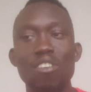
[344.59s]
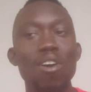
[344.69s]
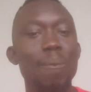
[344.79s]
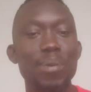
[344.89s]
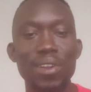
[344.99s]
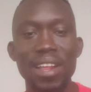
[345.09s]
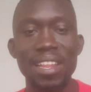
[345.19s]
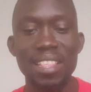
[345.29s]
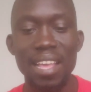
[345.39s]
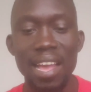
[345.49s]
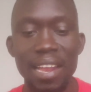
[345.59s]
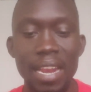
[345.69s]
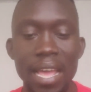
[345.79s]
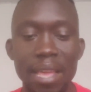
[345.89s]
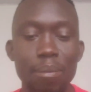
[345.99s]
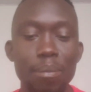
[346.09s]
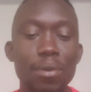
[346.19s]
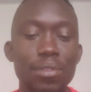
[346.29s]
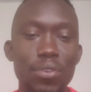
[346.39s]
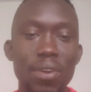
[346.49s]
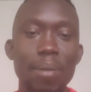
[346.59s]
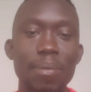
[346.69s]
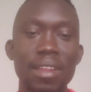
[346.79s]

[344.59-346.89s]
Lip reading: components like Bootstrap.